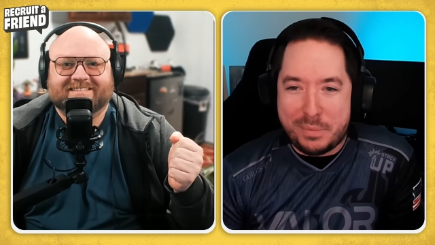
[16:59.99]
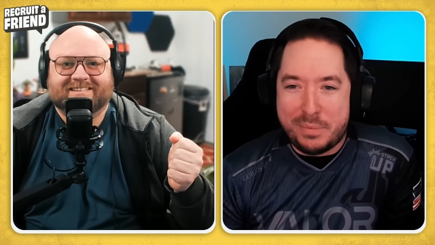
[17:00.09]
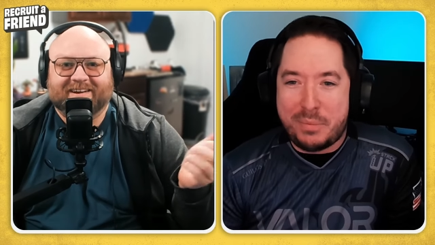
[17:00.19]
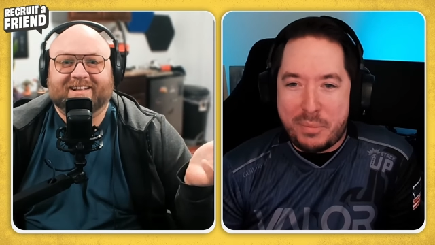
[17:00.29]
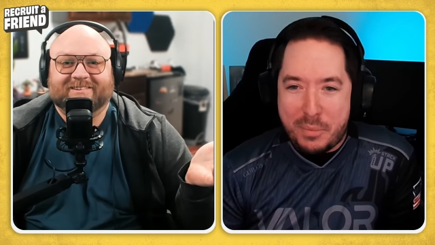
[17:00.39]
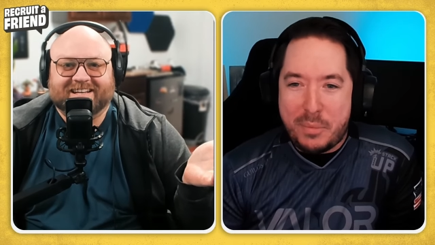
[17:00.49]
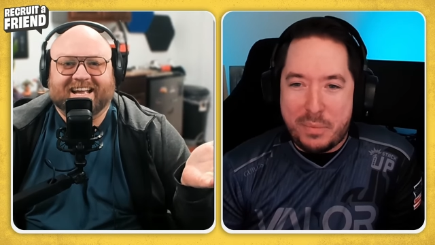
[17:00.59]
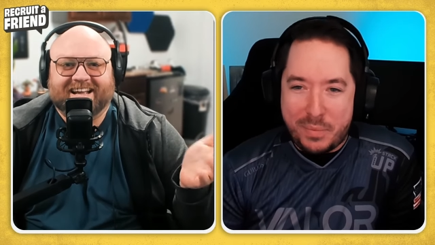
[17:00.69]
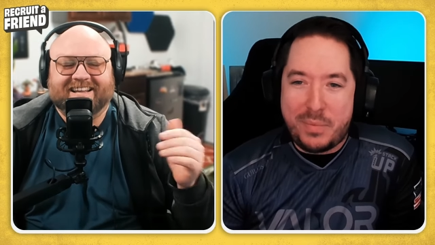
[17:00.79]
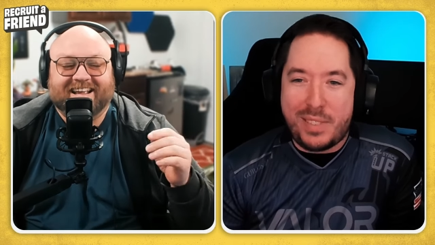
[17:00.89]
Speaker 1: The Valor
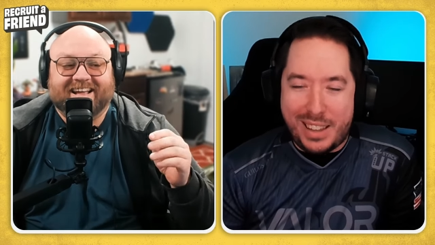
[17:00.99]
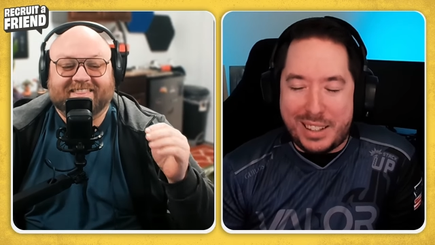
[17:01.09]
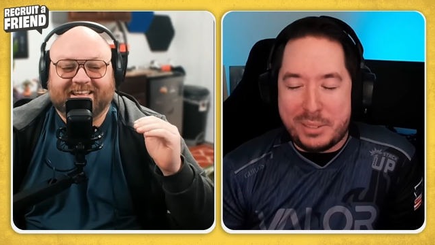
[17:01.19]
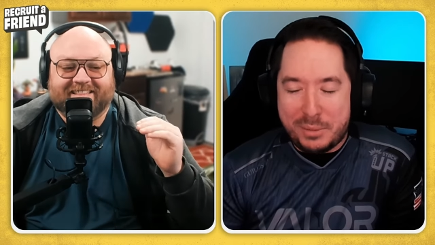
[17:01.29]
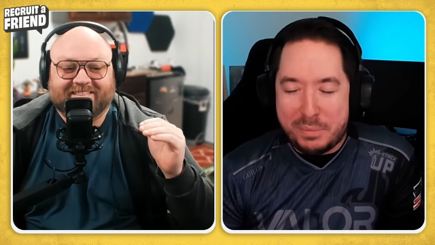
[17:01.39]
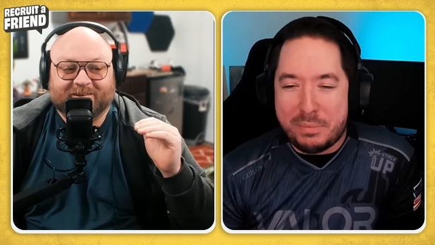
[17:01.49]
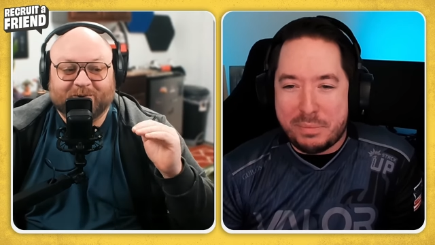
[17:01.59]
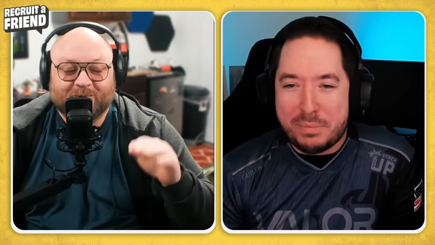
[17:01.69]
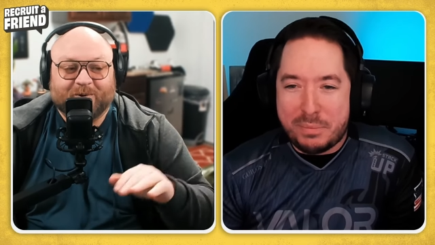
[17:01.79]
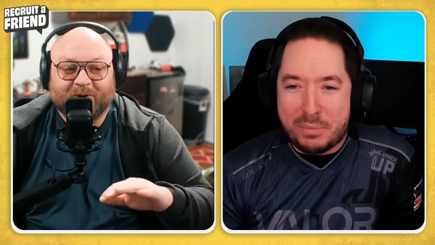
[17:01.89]
guy. Yeah. yeah. That
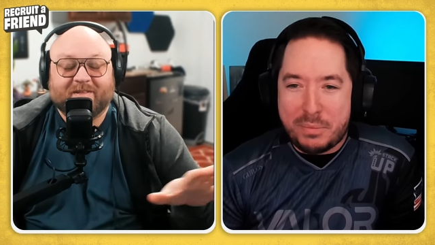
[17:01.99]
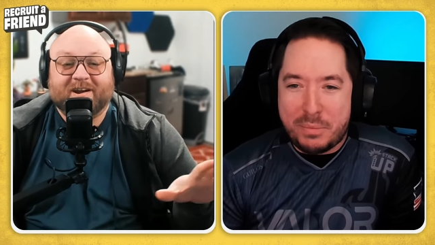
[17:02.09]
who, whoever